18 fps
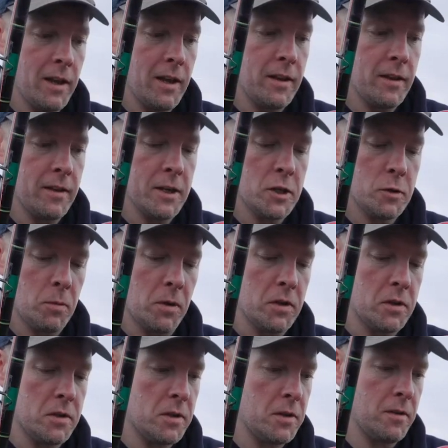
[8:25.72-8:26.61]
And this
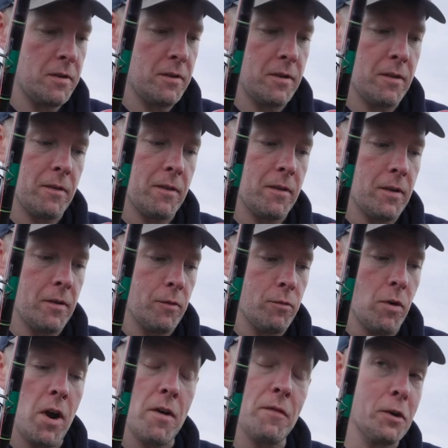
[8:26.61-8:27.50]
one's
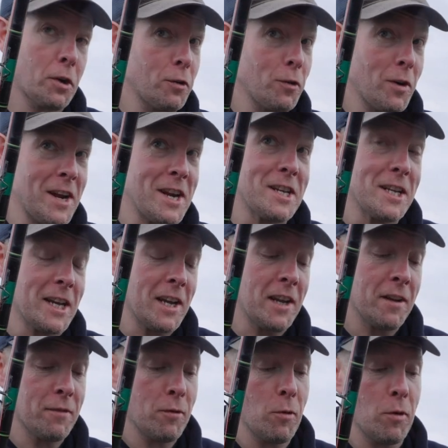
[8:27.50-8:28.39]
rather greedy,
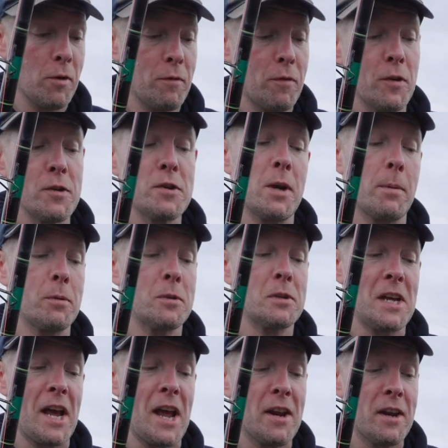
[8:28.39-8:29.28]
fallen for a double
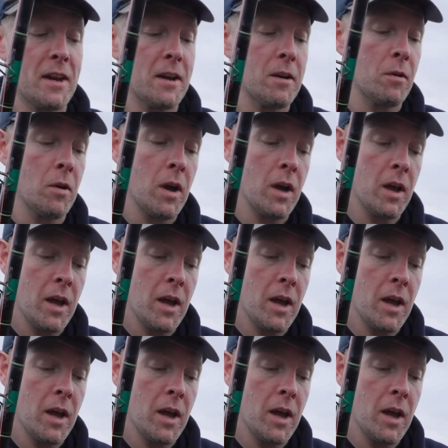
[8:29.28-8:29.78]
sand eel